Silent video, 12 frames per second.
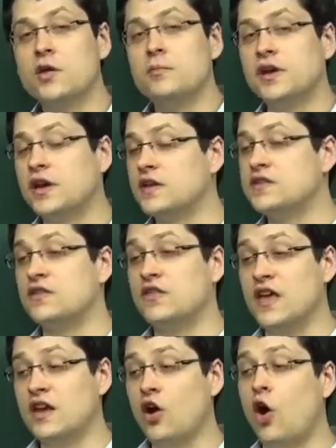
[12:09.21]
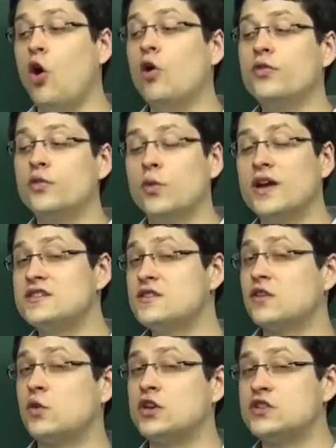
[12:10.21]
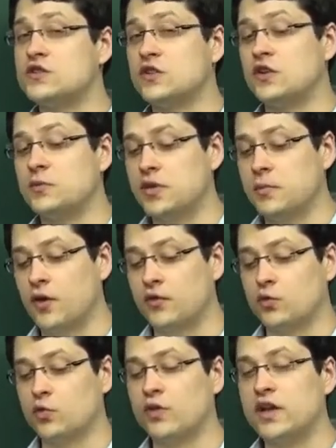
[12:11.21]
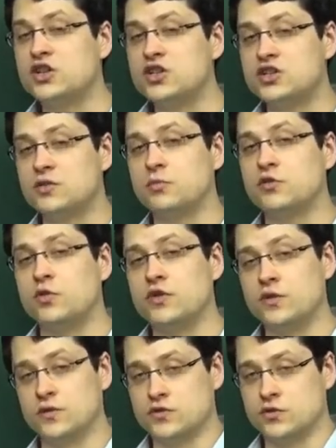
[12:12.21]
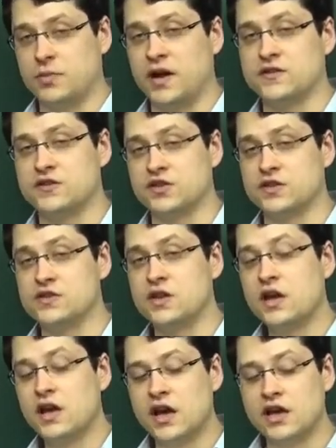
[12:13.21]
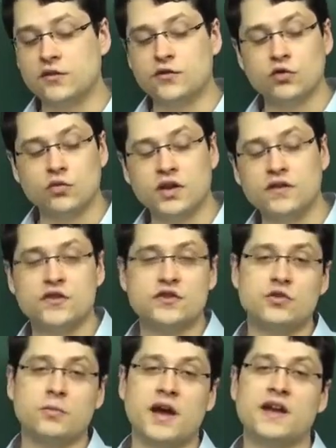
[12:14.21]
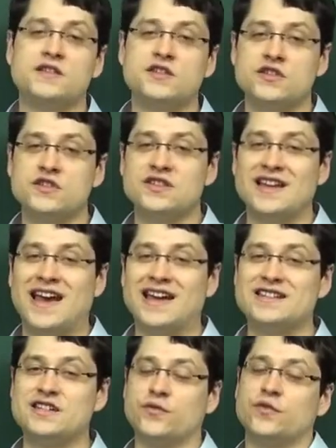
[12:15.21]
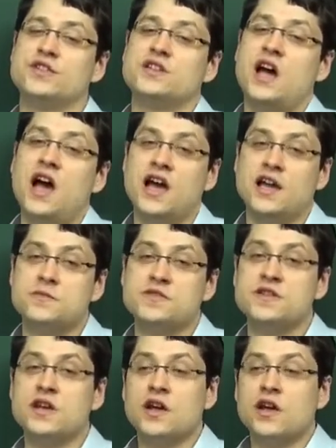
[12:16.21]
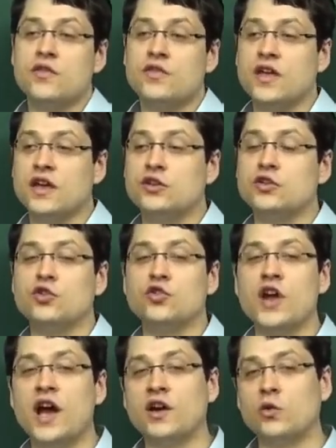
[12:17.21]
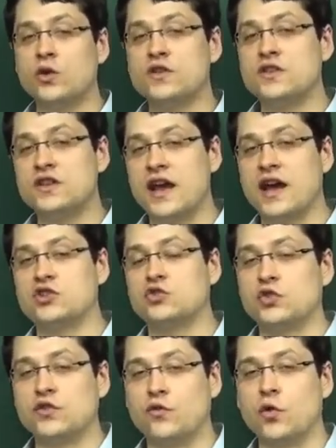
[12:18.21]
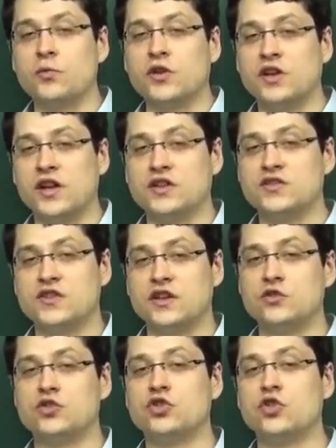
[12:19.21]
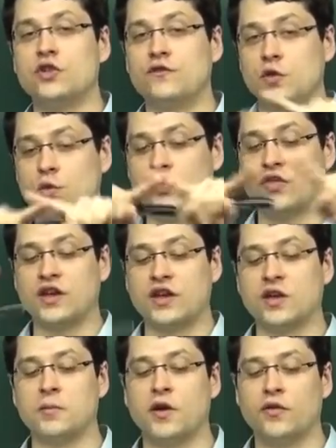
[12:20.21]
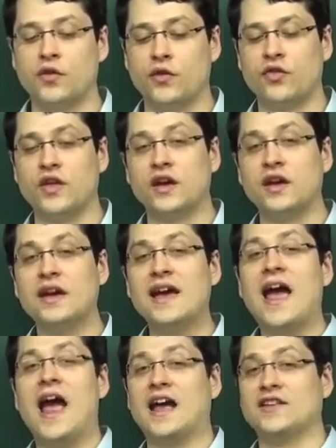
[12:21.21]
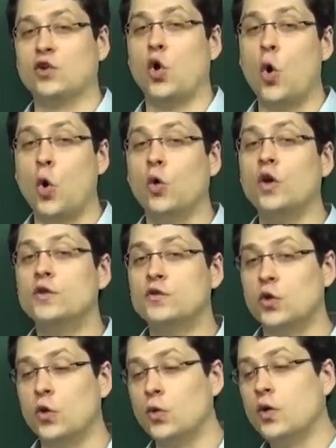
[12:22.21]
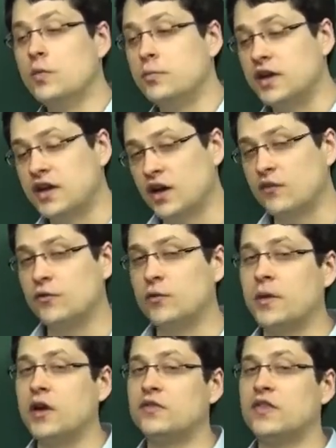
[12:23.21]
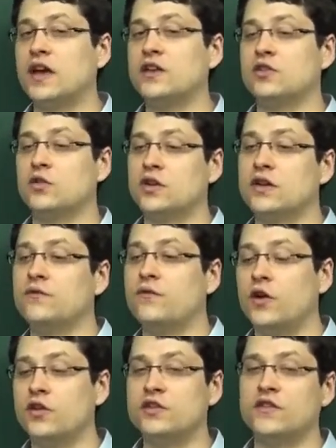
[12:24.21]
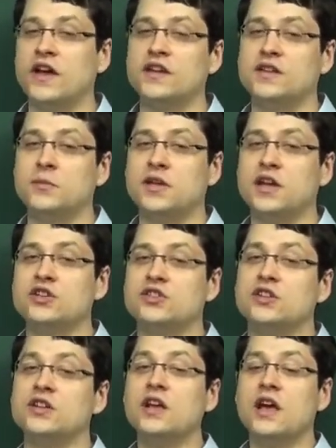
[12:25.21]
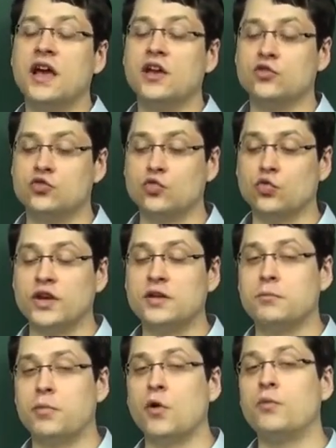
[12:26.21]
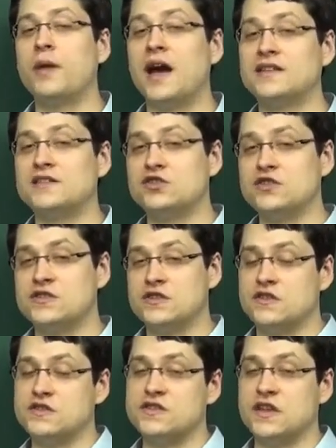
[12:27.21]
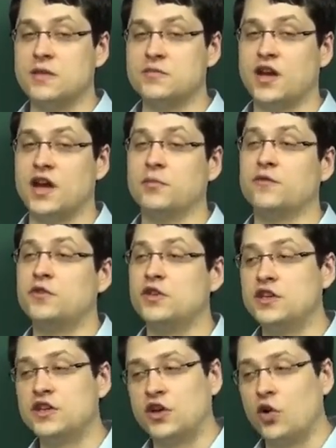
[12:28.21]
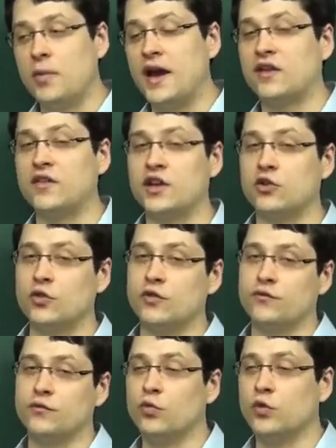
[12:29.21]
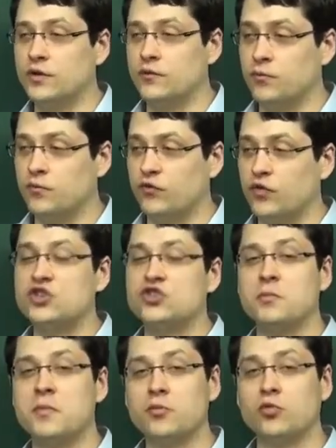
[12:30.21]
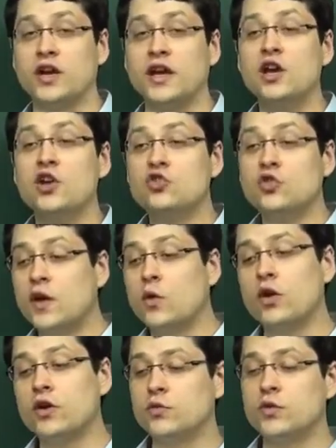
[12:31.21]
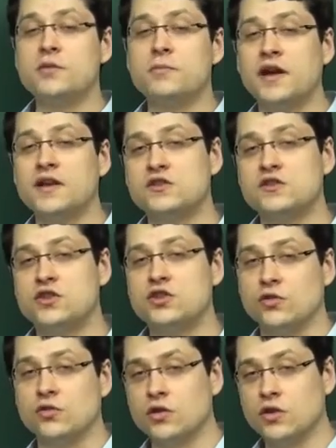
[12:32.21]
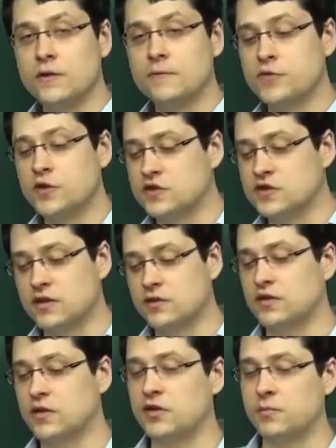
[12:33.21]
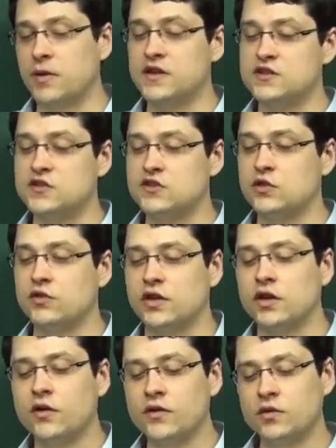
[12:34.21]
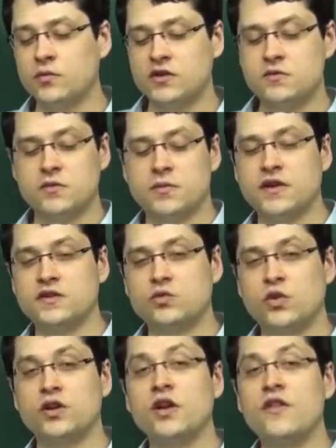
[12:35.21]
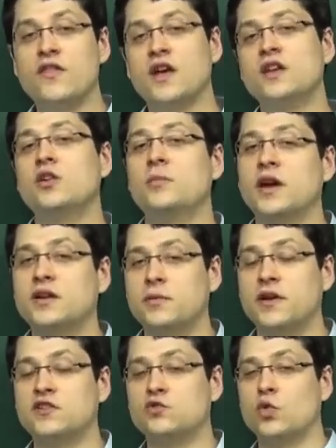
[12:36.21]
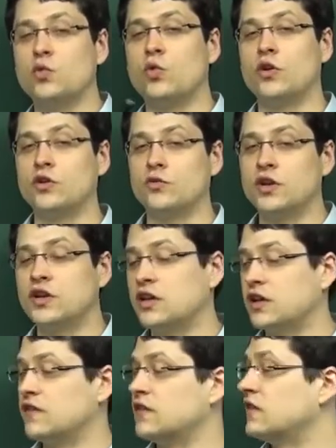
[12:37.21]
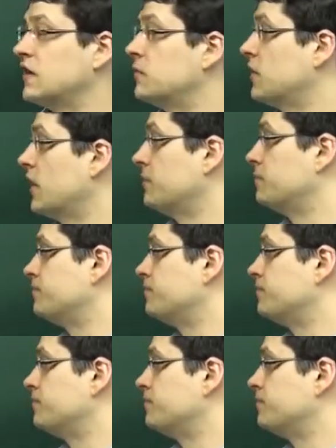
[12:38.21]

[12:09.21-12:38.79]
Because then all the rest of the questions are going to be about the relationship between those two passages. And if you read the two passages at different times, then you're not going to naturally form the connections that you should if you were thinking about the thing as a whole. So be careful about that. Don't fall into that temptation and read both passages at the same time. If you need to go back later and refresh your memory, do that while you're reading passage 2. You see something in passage 2, like, oh, that reminds me of passage 1. Then go back to passage 1 while you're reading it at the same time.